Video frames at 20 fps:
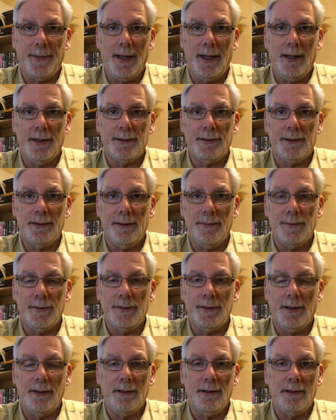Yes, I'm
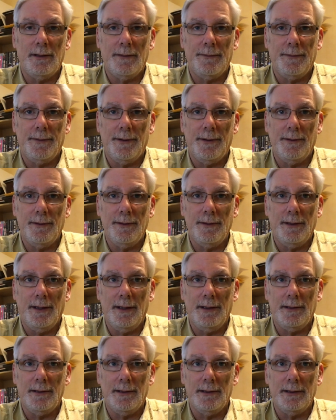selling off all the
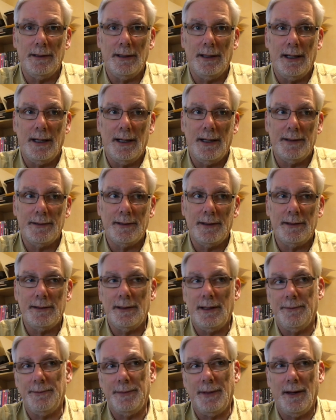Nikon glass,
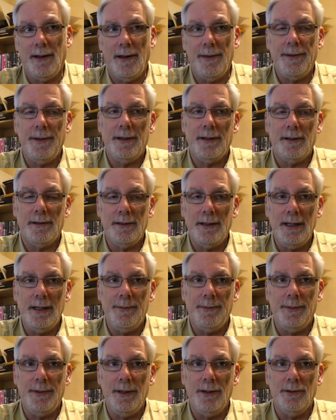except I think I'll
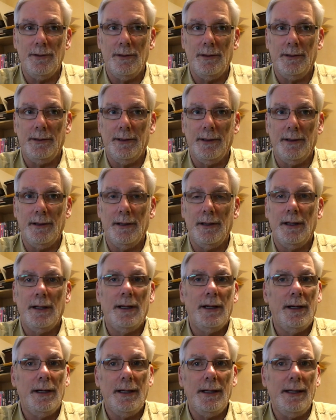keep the old
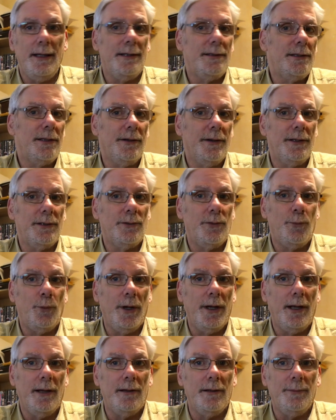E-Series
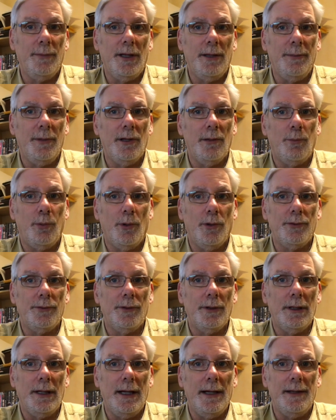100mm
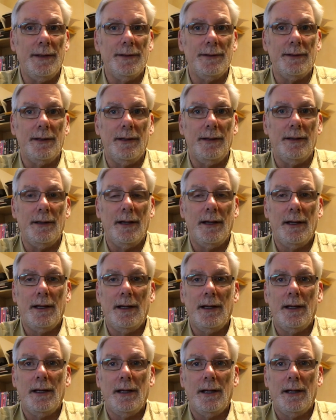portrait lens. And
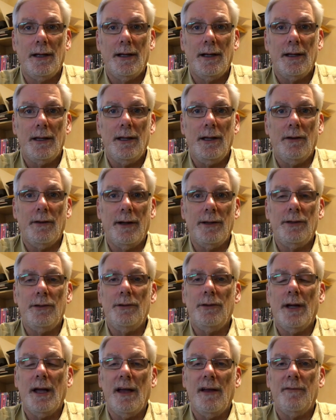you know, I
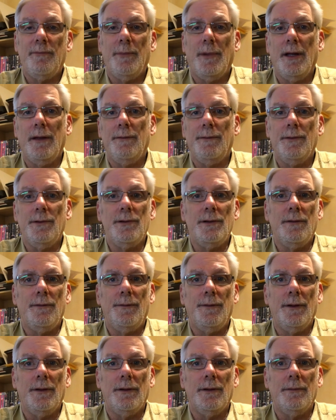do have my
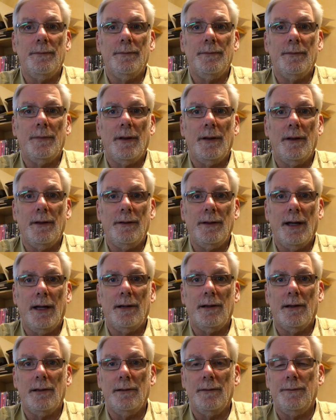Fujifilm,
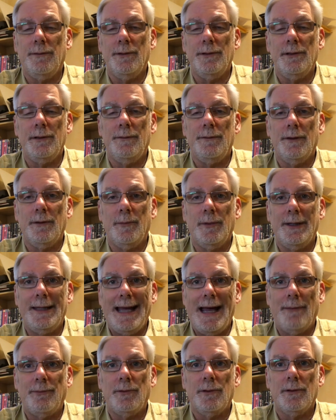Nikon to Fujifilm
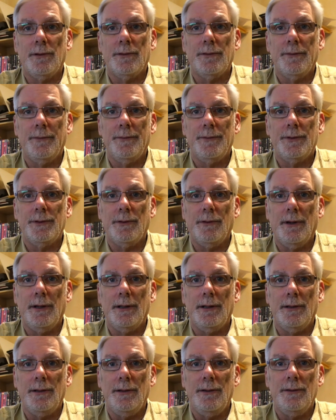adapter, so I
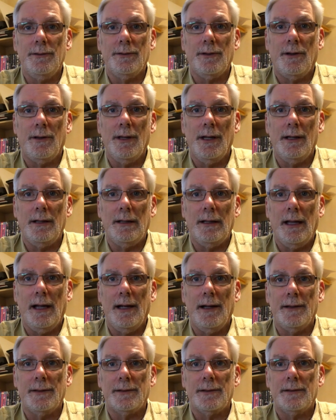can use all that
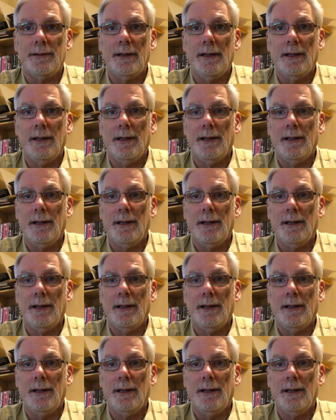glass